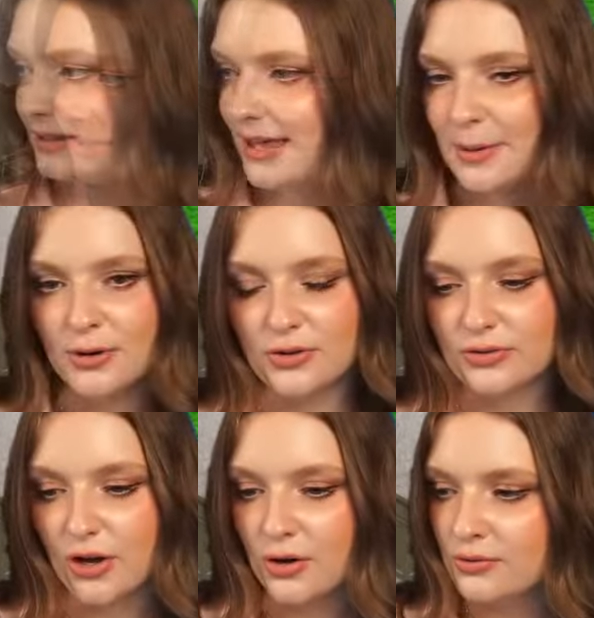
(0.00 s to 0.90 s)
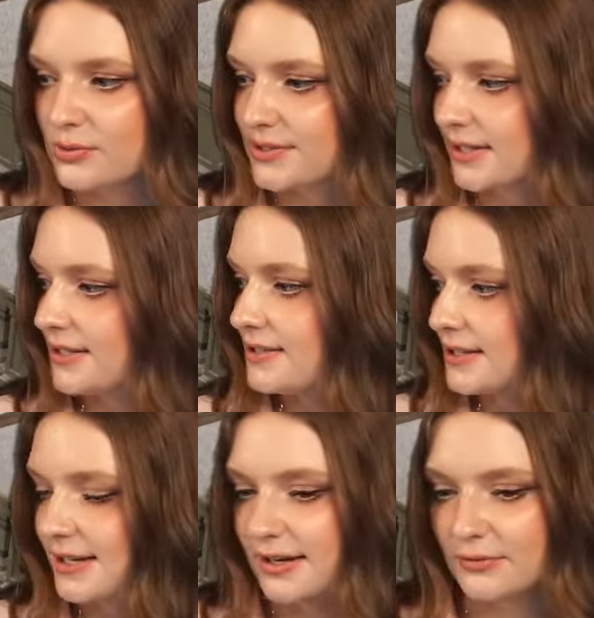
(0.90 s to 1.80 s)
Gabriel knows. Like he's
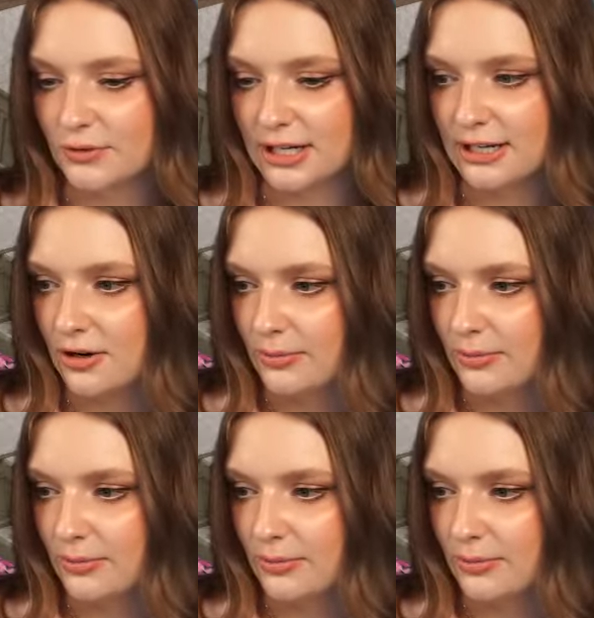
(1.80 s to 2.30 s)
like reading our